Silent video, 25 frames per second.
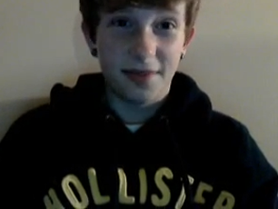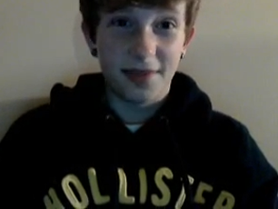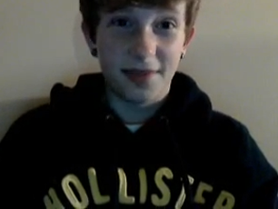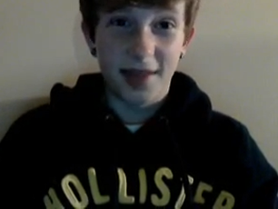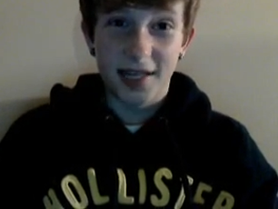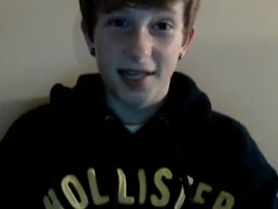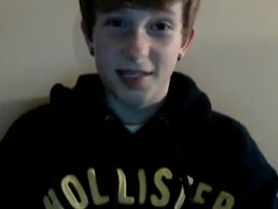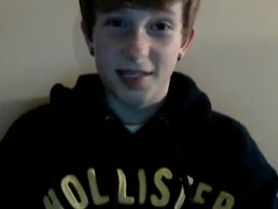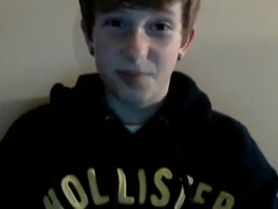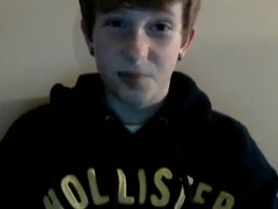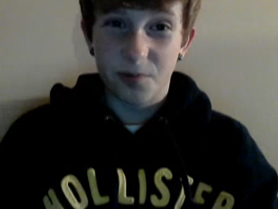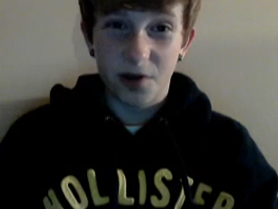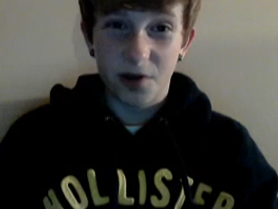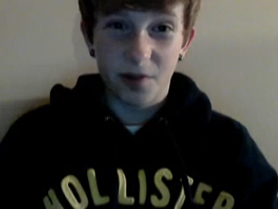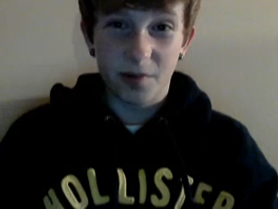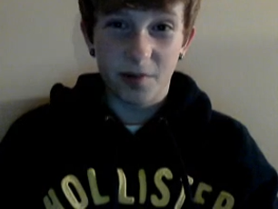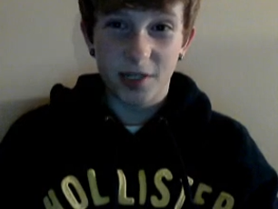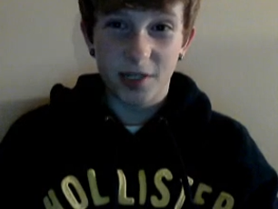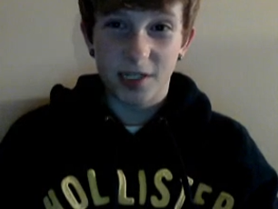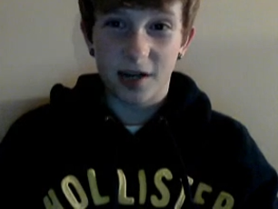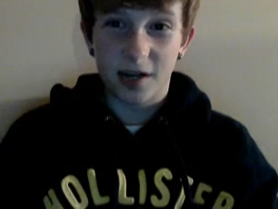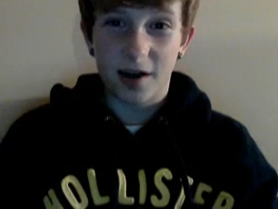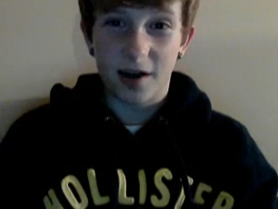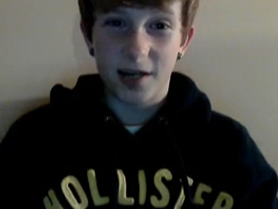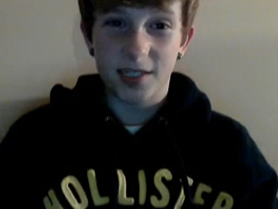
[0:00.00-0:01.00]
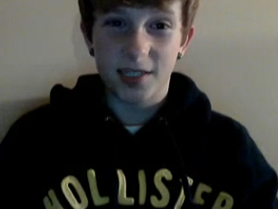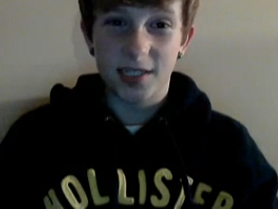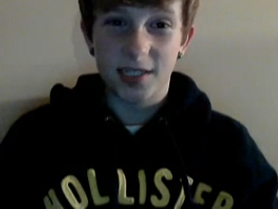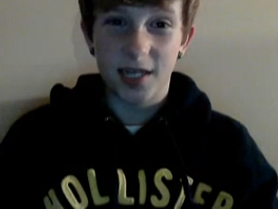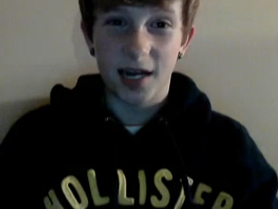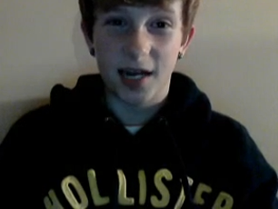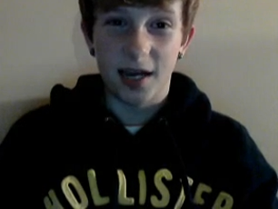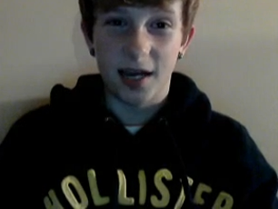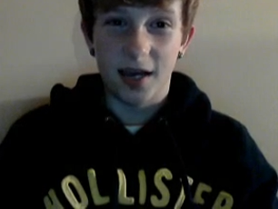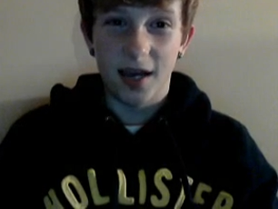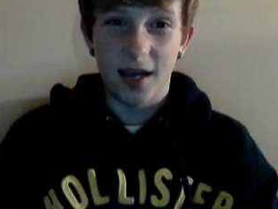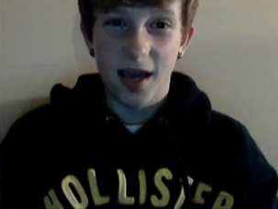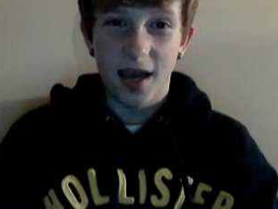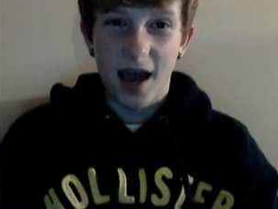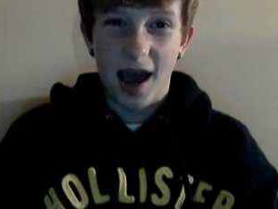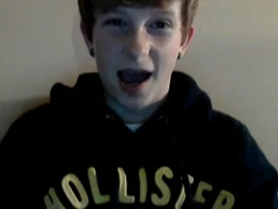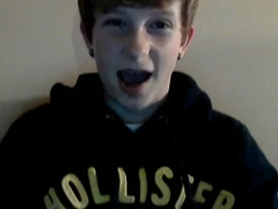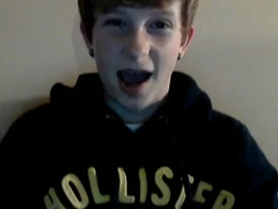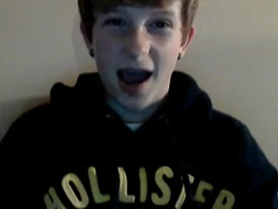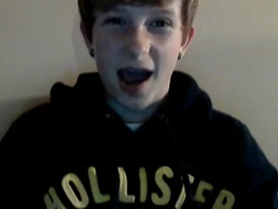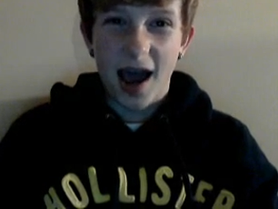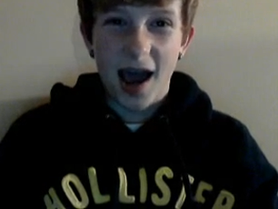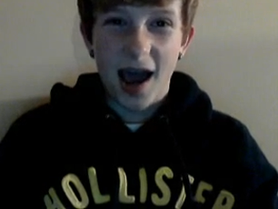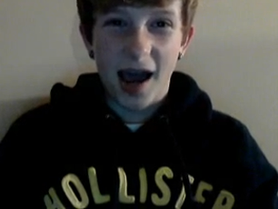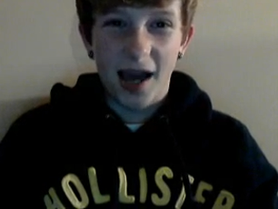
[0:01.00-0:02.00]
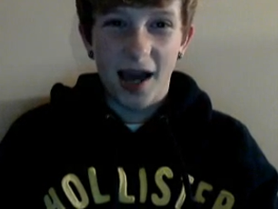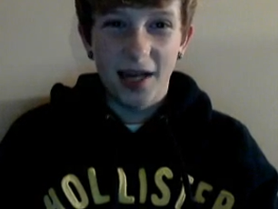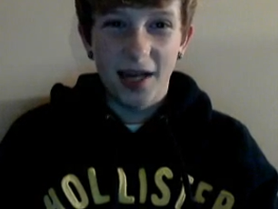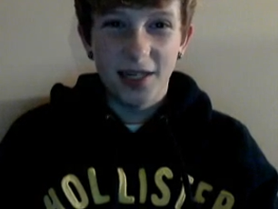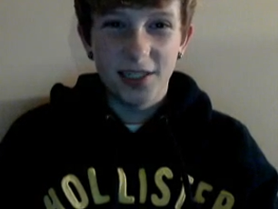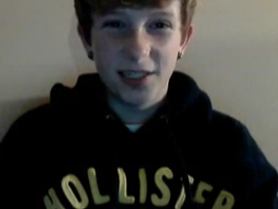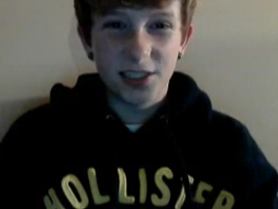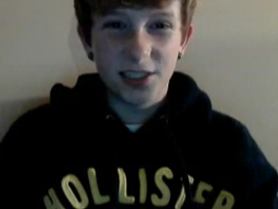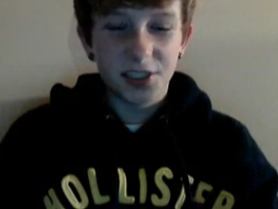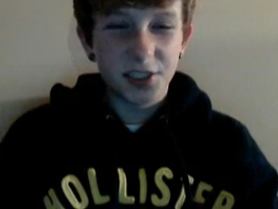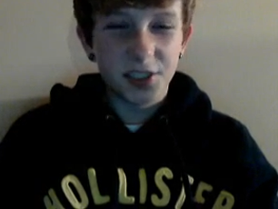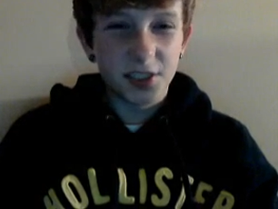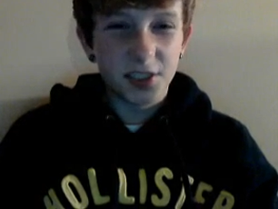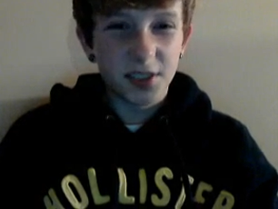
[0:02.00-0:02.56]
That's pretty much how I said it. And